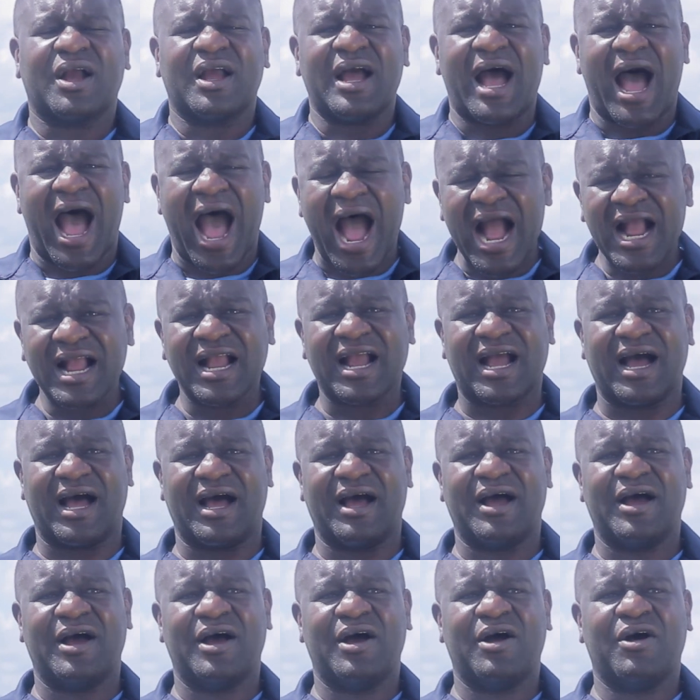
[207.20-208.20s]
hunger
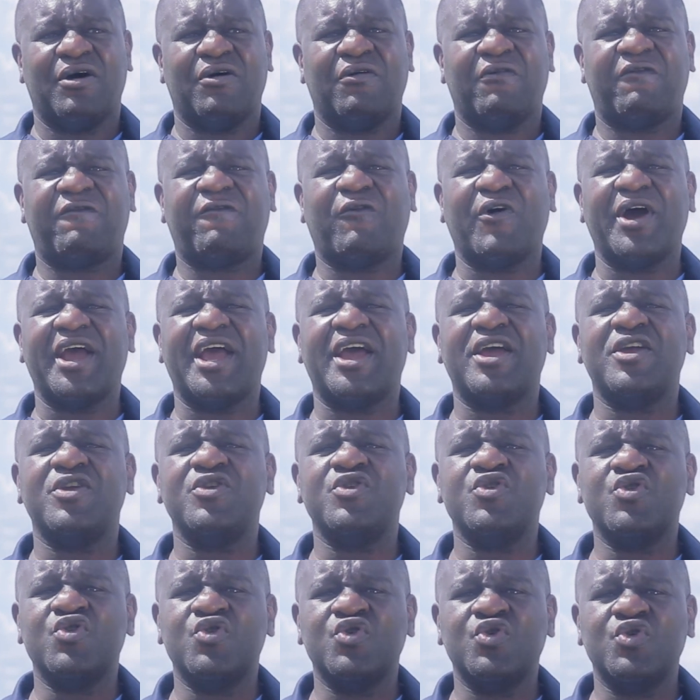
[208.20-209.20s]
for a
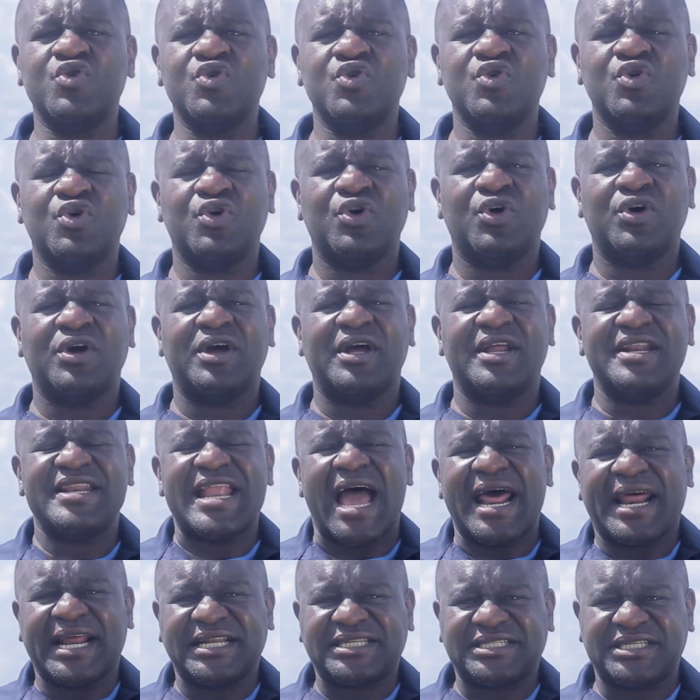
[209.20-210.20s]
new
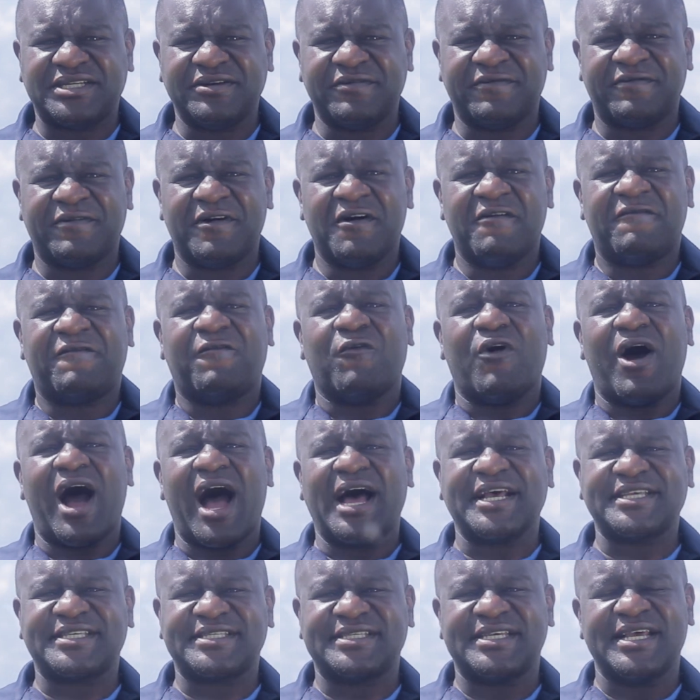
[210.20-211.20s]
narrative for
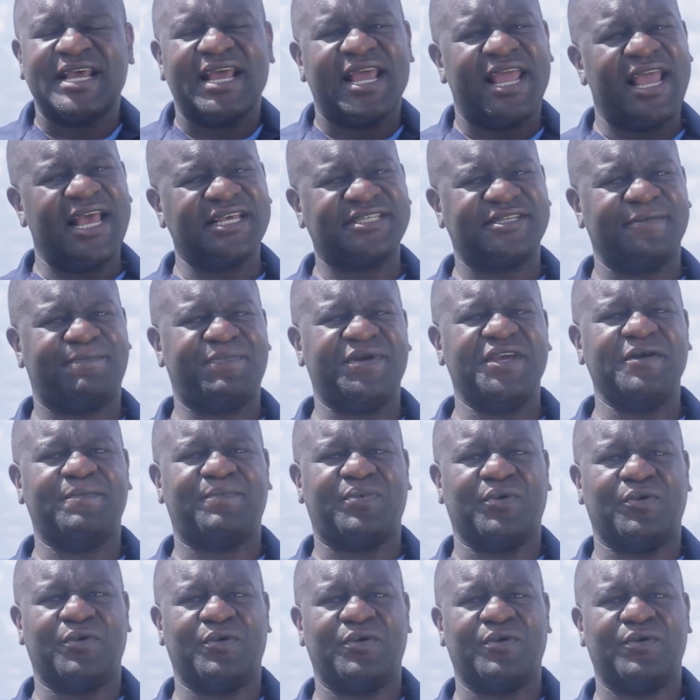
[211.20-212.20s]
us as a
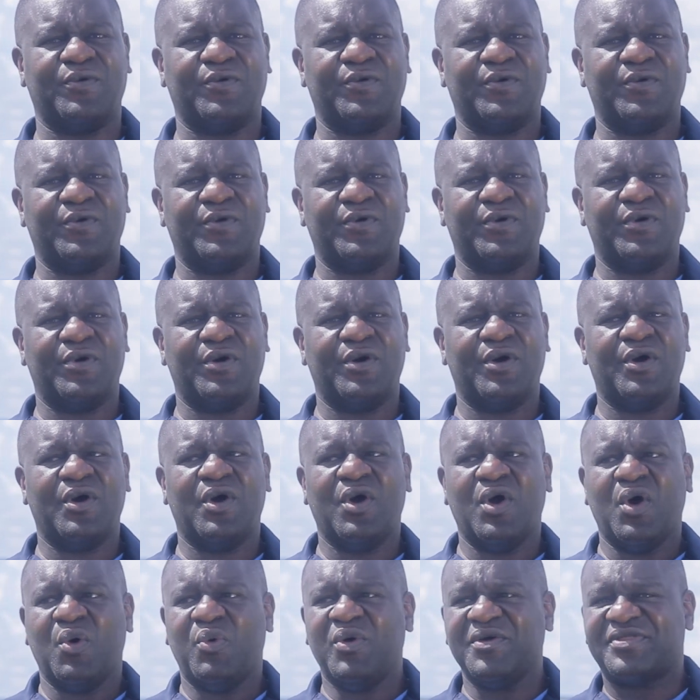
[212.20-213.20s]
people,
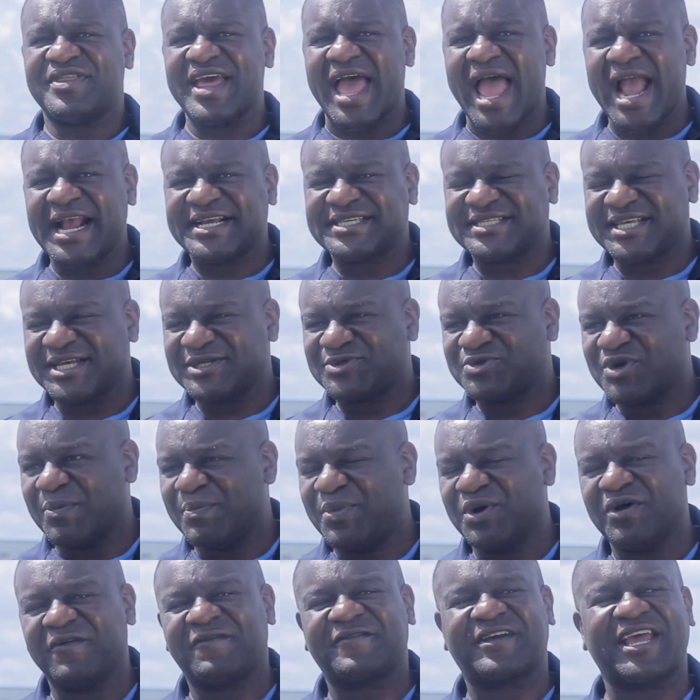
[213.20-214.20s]
with access to a
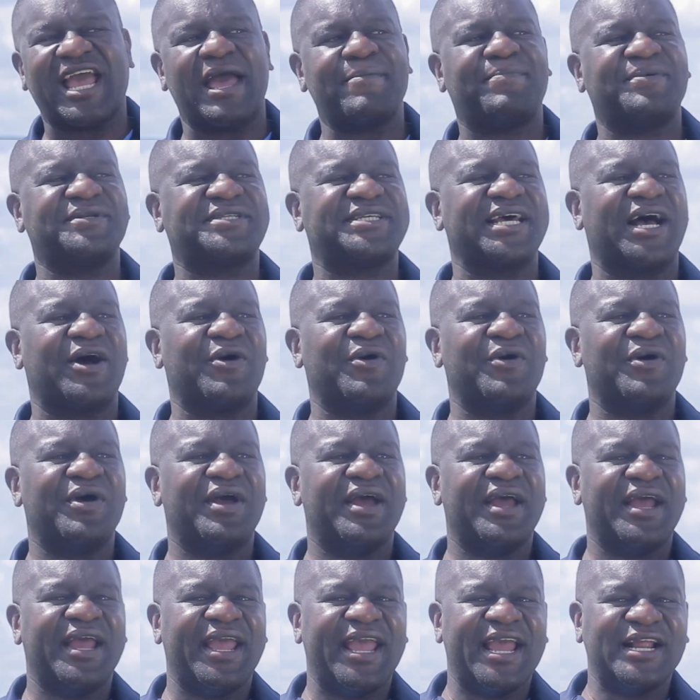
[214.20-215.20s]
bit of capital
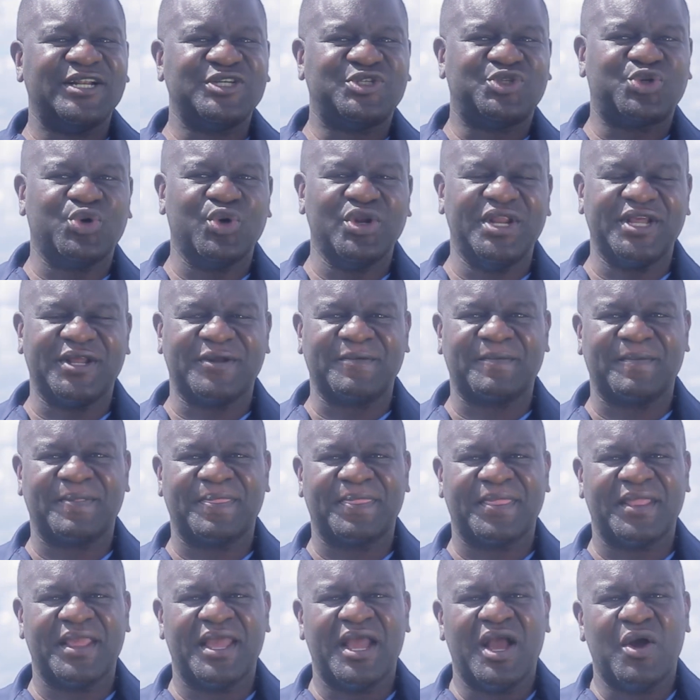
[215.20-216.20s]
and tooling,
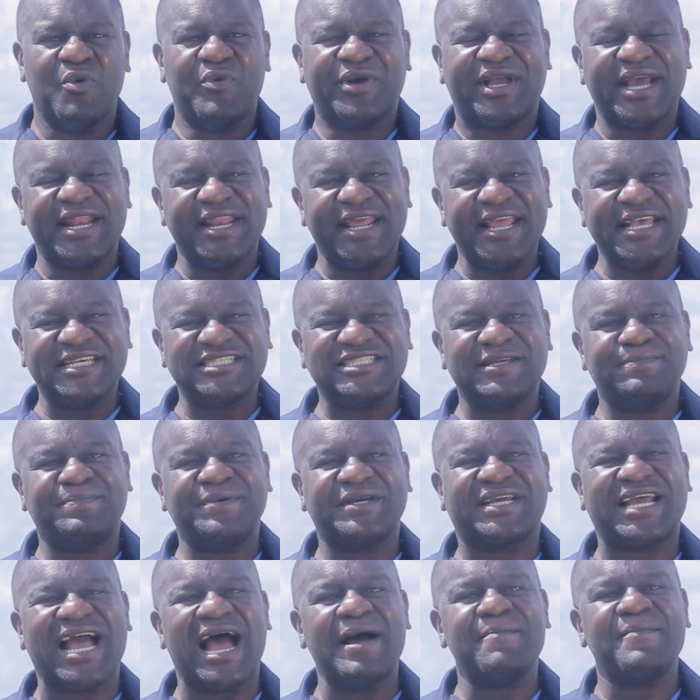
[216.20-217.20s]
we can easily
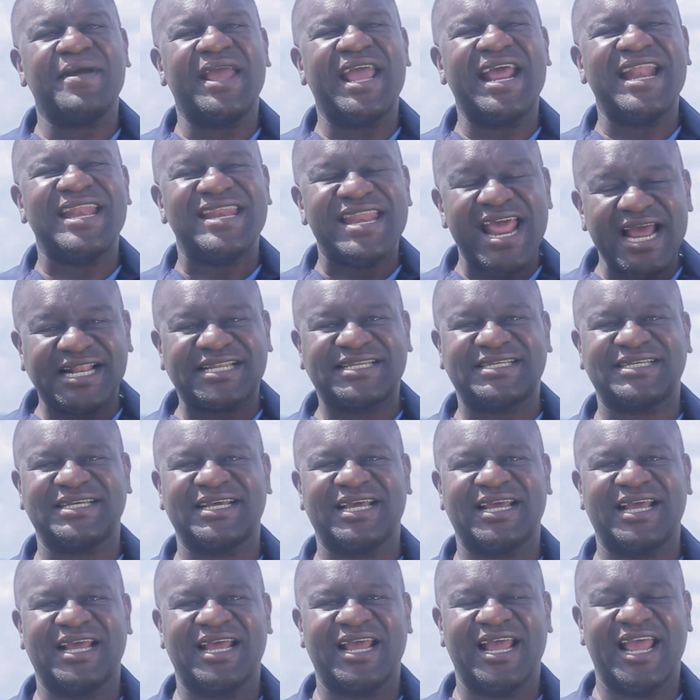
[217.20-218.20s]
become a net
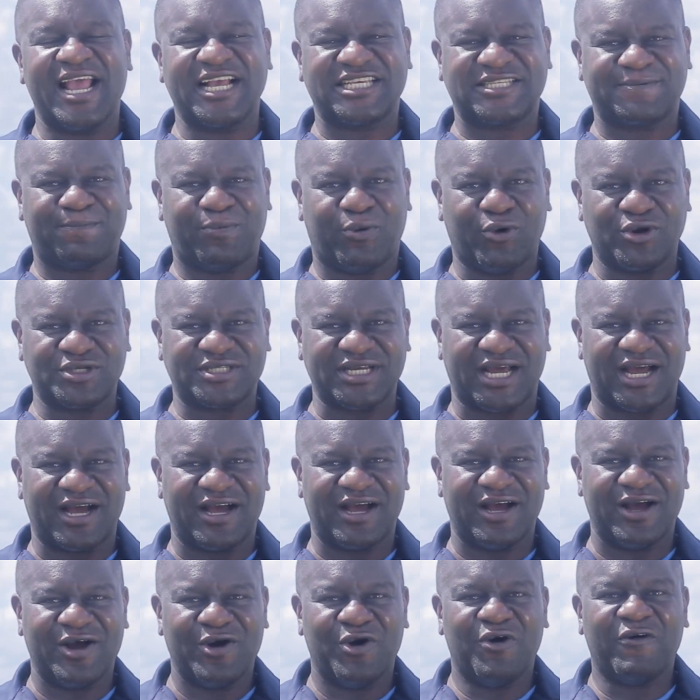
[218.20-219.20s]
exporter
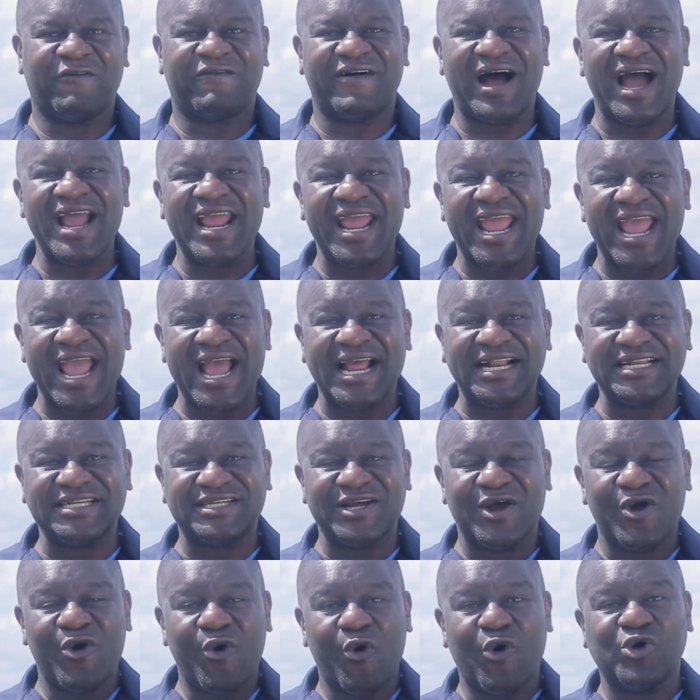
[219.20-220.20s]
of high-end
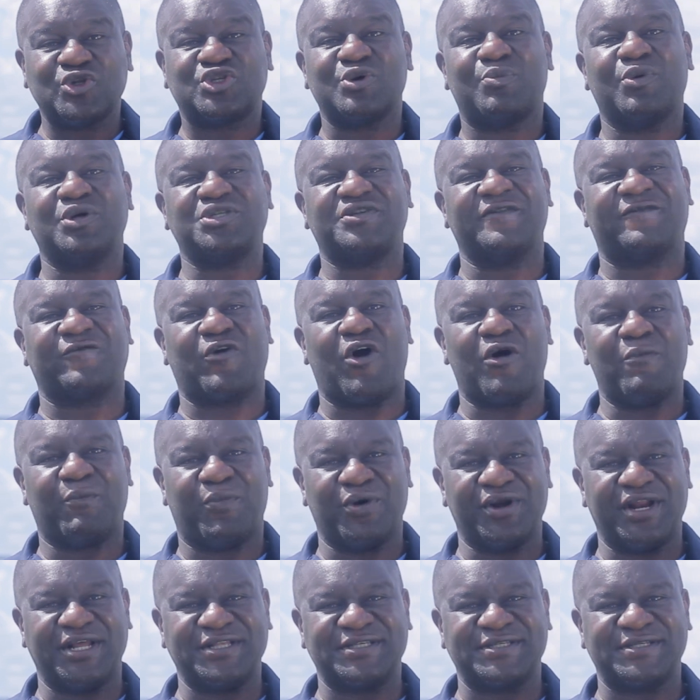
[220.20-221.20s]
automotive
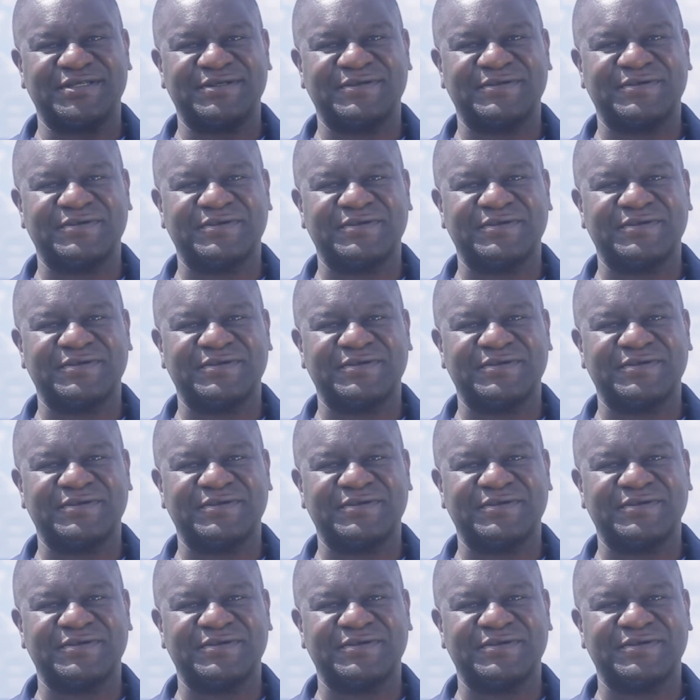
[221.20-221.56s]
components.